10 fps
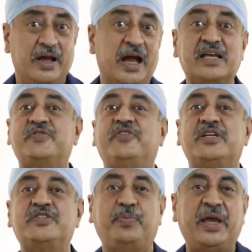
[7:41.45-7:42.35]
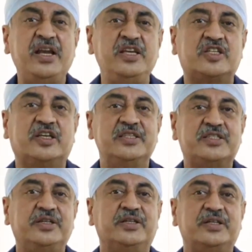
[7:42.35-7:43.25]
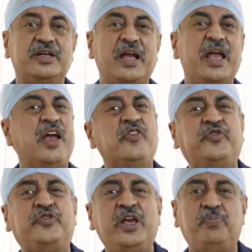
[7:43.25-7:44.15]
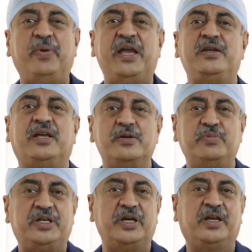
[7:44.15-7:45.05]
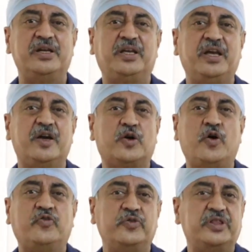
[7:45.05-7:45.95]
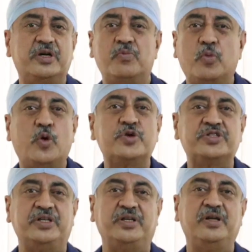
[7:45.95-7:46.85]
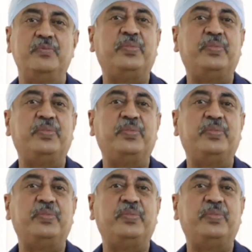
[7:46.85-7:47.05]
As far as pain is concerned, every pain can be taken care of with the modern